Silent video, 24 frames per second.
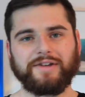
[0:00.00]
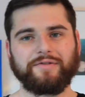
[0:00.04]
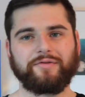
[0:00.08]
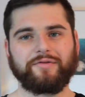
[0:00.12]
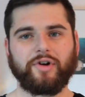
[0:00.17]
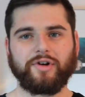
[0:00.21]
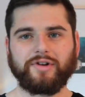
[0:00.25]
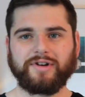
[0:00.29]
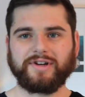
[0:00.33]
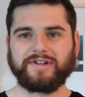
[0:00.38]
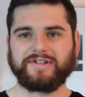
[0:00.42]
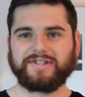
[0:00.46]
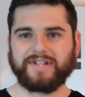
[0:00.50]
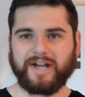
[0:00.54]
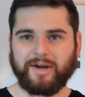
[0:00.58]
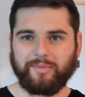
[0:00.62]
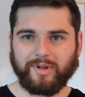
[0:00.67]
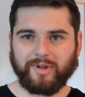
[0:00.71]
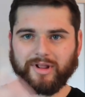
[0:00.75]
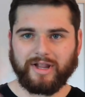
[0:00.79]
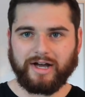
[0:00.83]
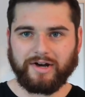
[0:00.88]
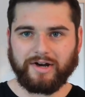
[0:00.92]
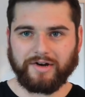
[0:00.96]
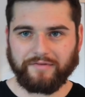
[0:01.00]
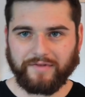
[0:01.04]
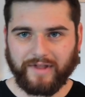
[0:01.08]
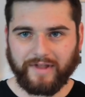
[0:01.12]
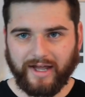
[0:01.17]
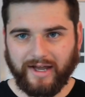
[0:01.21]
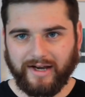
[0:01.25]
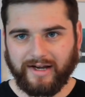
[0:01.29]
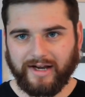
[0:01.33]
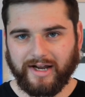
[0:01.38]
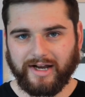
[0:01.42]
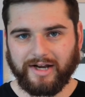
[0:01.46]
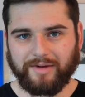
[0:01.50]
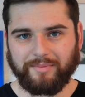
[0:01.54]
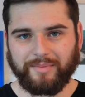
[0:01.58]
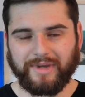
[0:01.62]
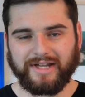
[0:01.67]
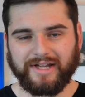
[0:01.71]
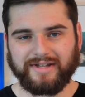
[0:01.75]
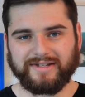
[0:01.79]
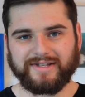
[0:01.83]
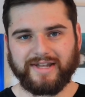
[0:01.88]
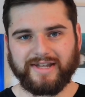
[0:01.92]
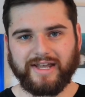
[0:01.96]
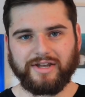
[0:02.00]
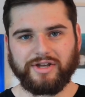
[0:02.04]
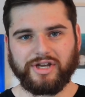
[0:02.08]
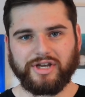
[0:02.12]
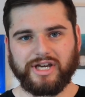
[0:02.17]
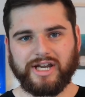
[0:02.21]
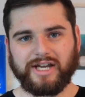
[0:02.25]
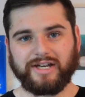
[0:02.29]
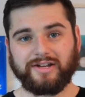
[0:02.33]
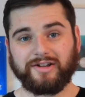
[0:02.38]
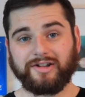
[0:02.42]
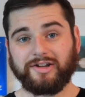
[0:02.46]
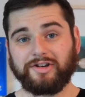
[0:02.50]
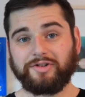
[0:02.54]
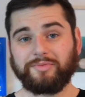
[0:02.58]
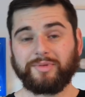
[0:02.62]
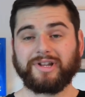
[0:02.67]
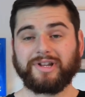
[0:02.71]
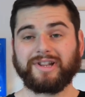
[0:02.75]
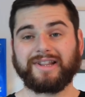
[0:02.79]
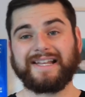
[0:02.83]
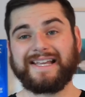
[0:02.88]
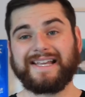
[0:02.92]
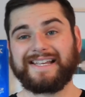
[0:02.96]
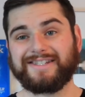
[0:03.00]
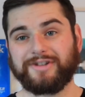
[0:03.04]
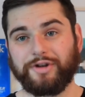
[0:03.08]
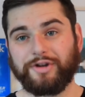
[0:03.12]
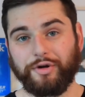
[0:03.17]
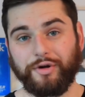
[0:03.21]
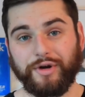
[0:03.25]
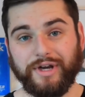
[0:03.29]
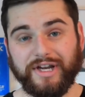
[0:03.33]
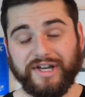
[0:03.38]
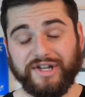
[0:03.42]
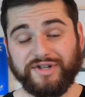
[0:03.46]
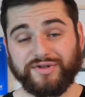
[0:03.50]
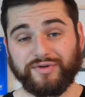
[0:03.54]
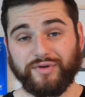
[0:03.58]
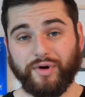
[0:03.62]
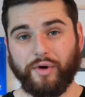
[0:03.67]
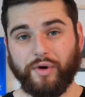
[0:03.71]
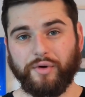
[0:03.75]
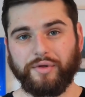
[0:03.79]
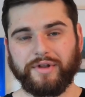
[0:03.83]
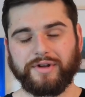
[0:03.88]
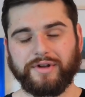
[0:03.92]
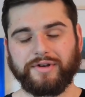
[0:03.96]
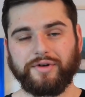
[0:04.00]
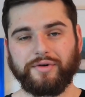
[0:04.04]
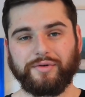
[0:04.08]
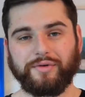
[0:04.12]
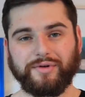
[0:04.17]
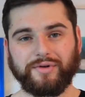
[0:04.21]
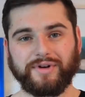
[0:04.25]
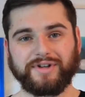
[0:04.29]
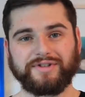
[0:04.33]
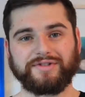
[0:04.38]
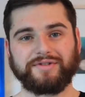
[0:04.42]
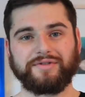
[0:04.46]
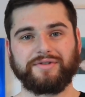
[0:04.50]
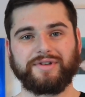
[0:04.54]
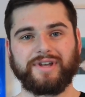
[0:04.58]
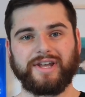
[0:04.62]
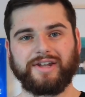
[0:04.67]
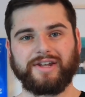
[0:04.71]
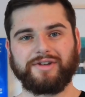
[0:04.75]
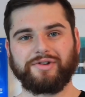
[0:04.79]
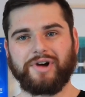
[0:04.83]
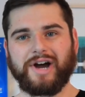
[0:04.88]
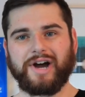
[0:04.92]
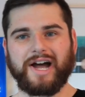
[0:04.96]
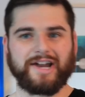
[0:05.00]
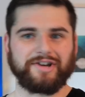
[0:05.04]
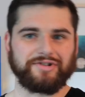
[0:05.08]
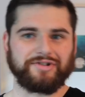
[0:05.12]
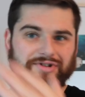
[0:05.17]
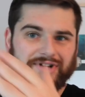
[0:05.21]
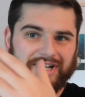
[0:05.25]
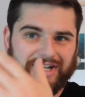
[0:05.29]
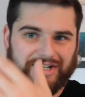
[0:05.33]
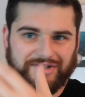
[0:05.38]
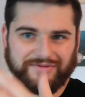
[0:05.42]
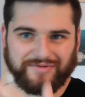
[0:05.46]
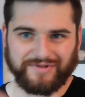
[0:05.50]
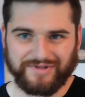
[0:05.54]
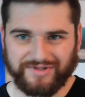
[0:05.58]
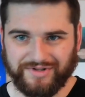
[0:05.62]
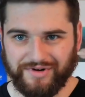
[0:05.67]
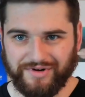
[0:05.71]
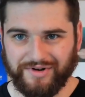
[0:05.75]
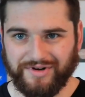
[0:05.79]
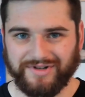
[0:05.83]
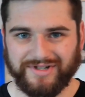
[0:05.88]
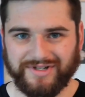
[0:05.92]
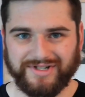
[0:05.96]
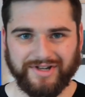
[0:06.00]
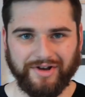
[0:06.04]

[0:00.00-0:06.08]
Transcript: you've gotten a double out of that, and it means that you need a little bit less earnings growth in order to get your 100x return.